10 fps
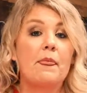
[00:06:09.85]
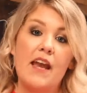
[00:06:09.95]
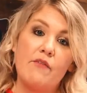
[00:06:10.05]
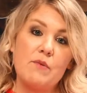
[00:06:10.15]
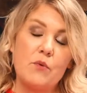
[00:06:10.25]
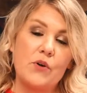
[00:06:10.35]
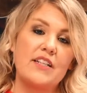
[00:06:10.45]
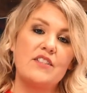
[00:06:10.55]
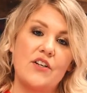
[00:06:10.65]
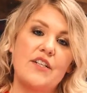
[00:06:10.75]
every
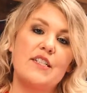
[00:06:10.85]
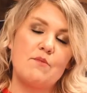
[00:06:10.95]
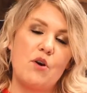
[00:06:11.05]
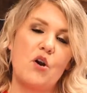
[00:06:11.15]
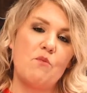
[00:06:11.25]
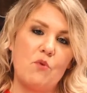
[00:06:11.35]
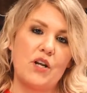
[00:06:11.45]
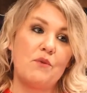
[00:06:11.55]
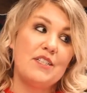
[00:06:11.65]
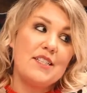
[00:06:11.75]
morning starting tomorrow
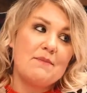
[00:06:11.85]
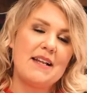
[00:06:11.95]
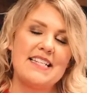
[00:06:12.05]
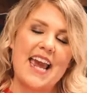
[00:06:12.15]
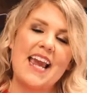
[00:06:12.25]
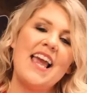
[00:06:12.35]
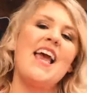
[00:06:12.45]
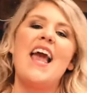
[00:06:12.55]
morning, which is Monday,